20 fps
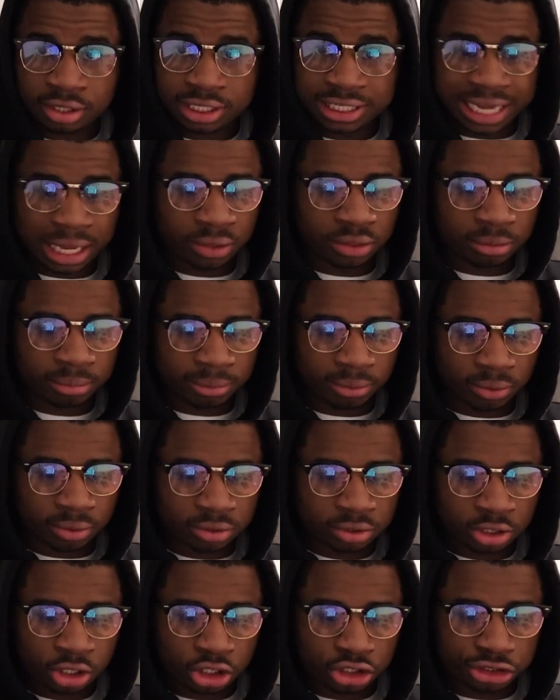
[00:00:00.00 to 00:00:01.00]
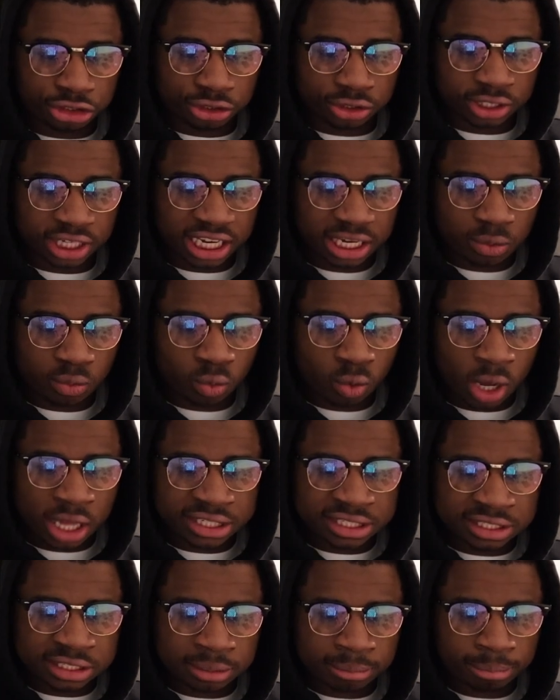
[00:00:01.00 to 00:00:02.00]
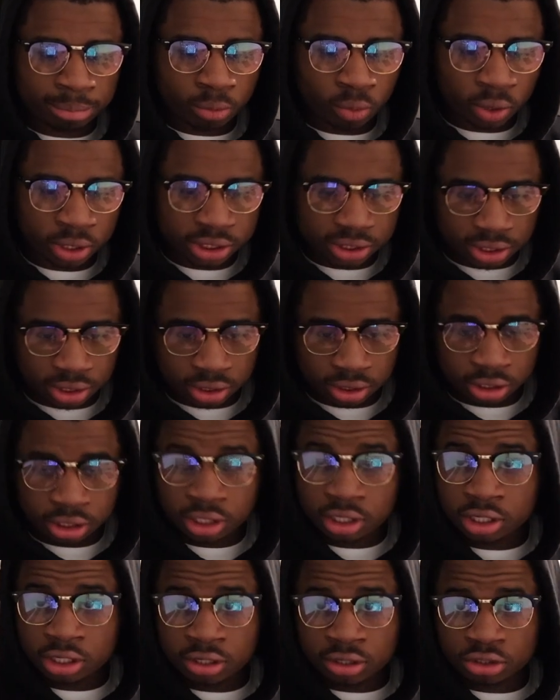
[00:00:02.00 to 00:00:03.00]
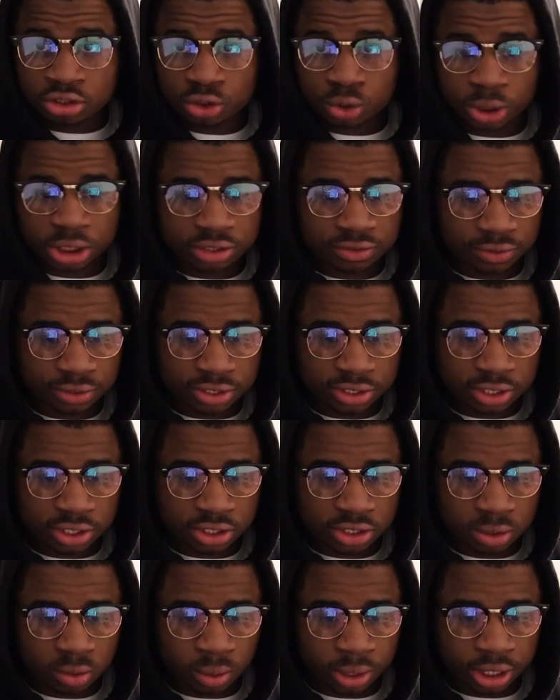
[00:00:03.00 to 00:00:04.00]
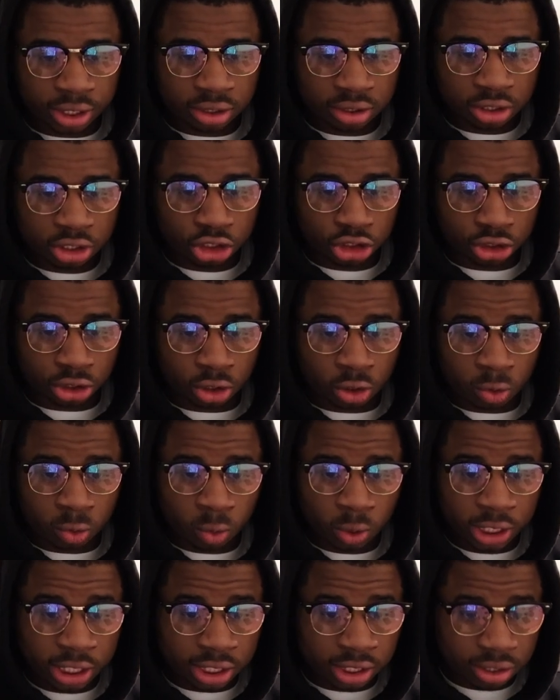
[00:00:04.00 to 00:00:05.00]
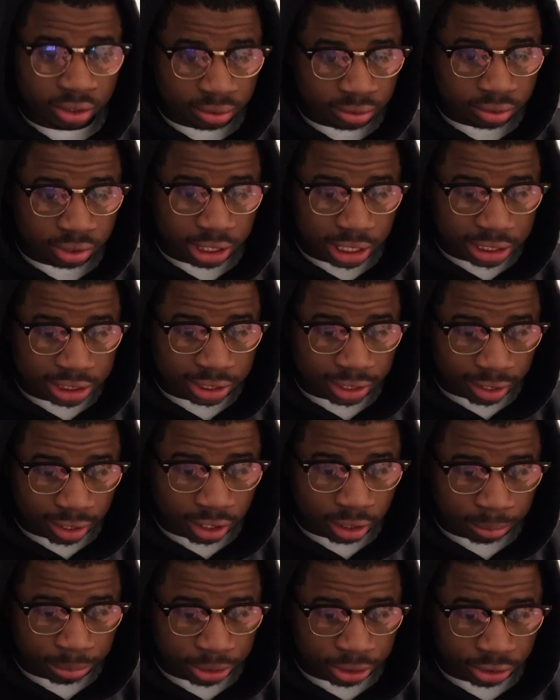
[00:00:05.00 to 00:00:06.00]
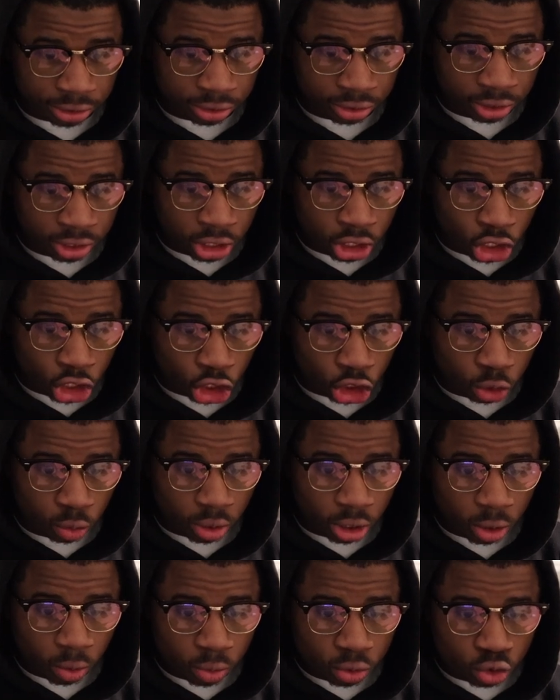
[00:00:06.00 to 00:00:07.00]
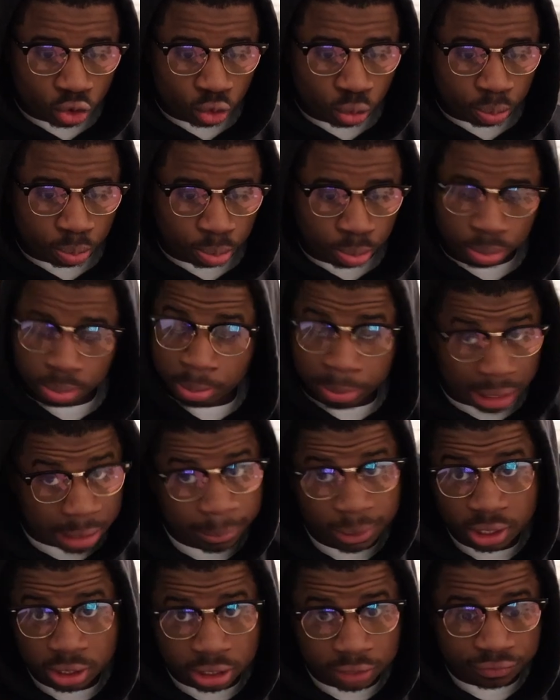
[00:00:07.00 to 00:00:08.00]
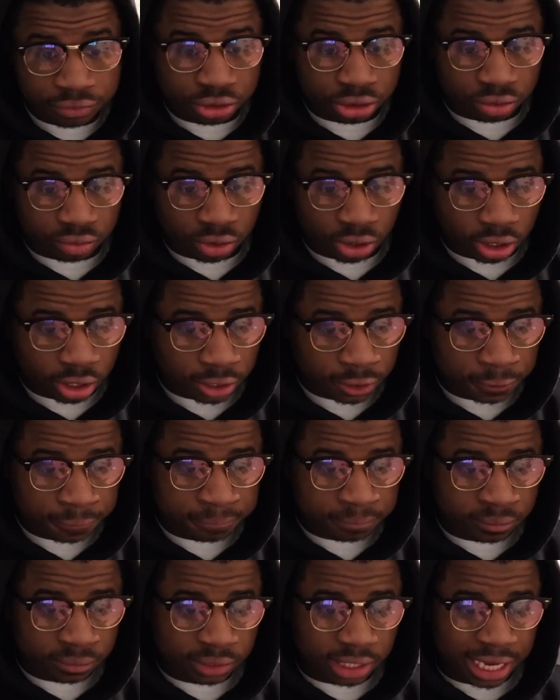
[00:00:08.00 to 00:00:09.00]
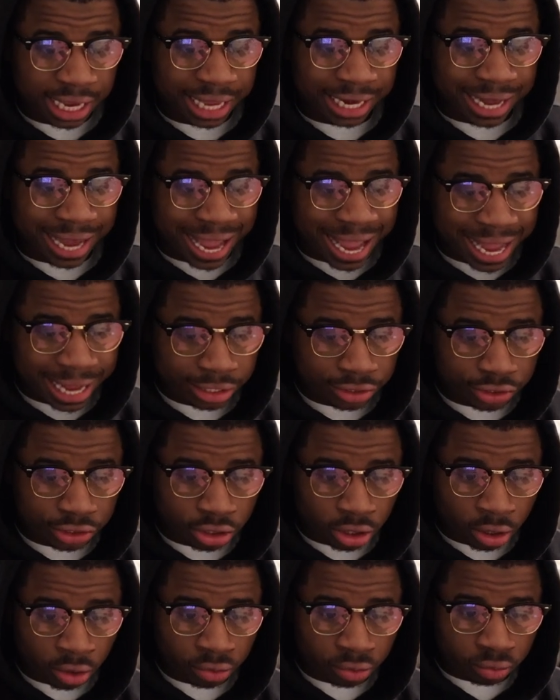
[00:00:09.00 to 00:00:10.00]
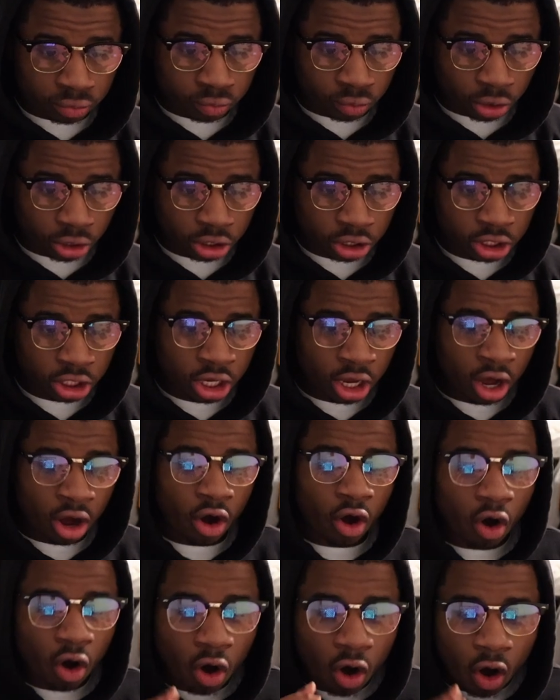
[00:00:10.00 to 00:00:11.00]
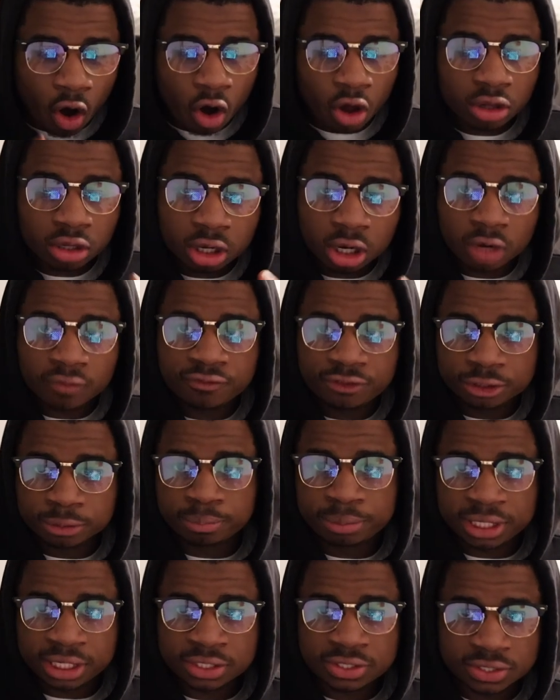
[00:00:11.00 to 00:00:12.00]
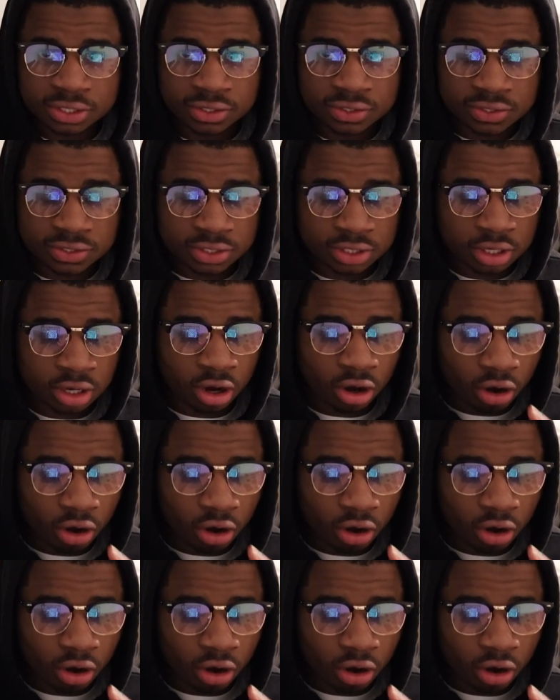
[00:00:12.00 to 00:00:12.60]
down the board. Your knight will at some point transfer to this square. Your queen is going to come here. You are going to maybe lift your rook and add the other rook. All of your pieces